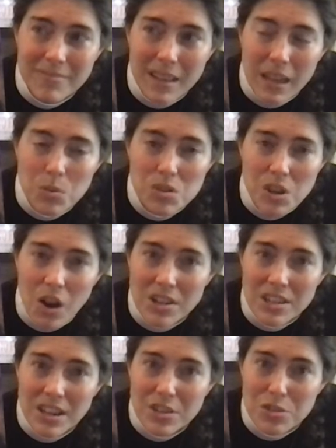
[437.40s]
It was hard
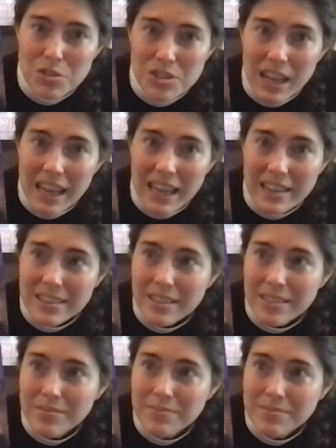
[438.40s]
to understand,
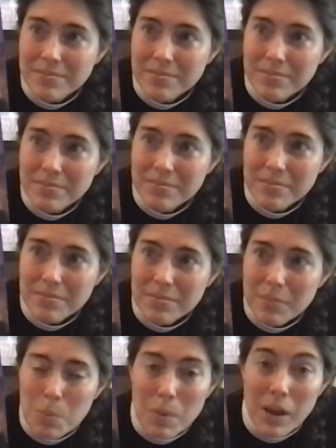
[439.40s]

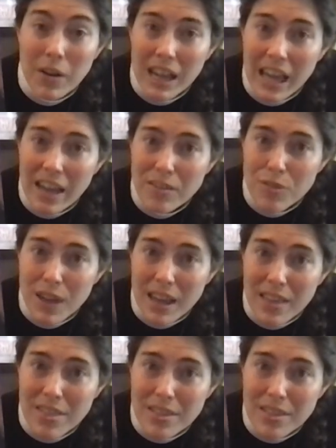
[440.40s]
but Mary had faith.